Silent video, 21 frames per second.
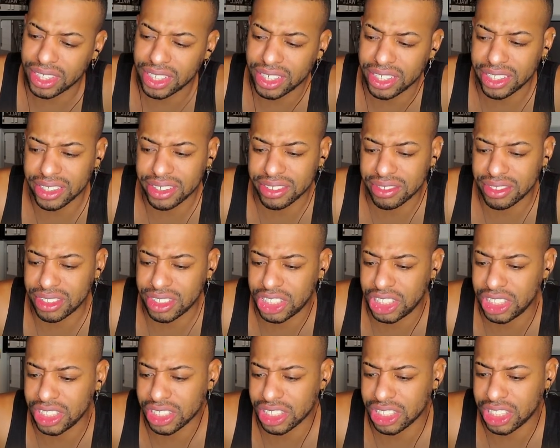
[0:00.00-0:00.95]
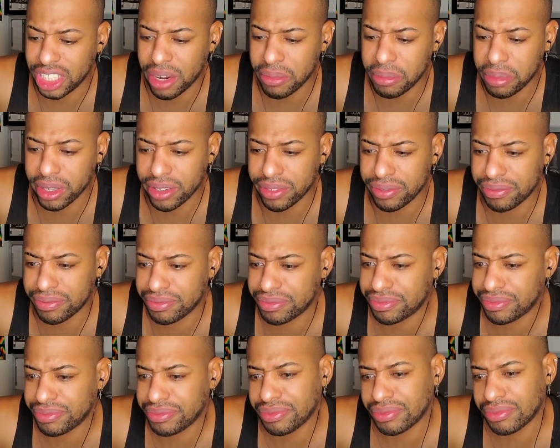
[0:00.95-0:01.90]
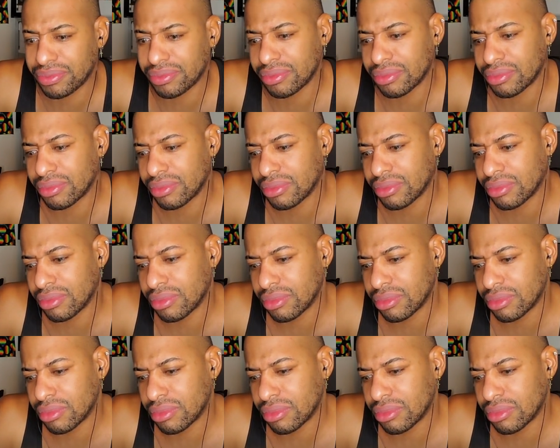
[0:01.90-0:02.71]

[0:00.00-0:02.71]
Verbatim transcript: Girl, she's a champion.